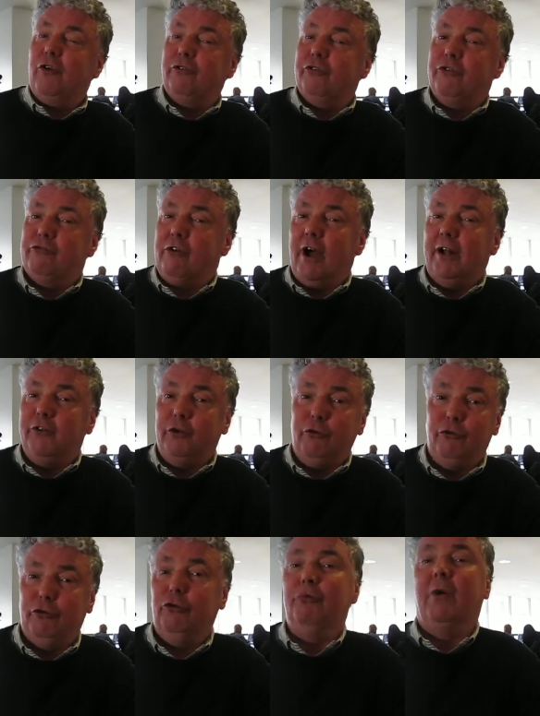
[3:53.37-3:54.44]
not to try and do
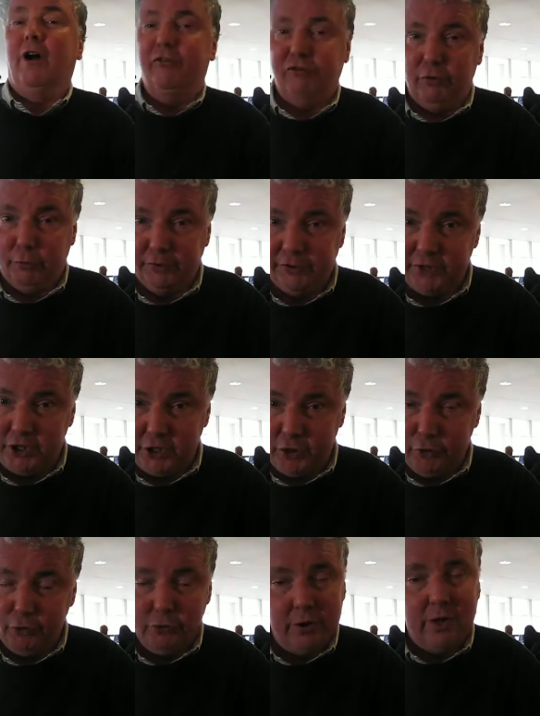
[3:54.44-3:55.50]
too much that was
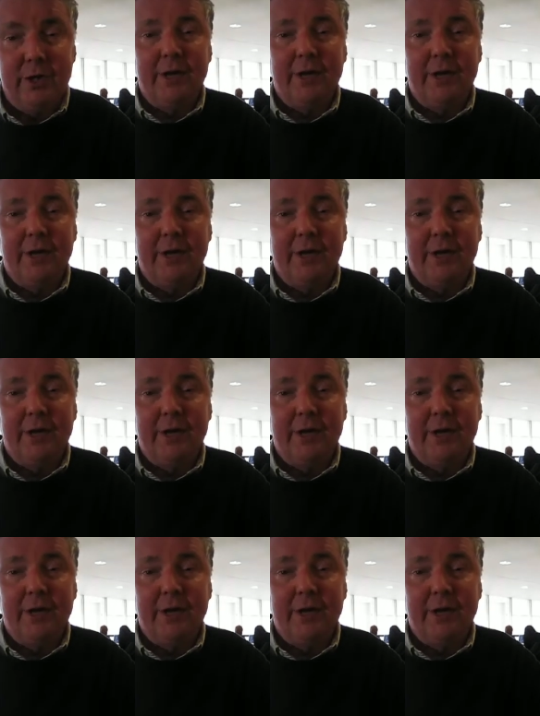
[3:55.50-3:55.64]
new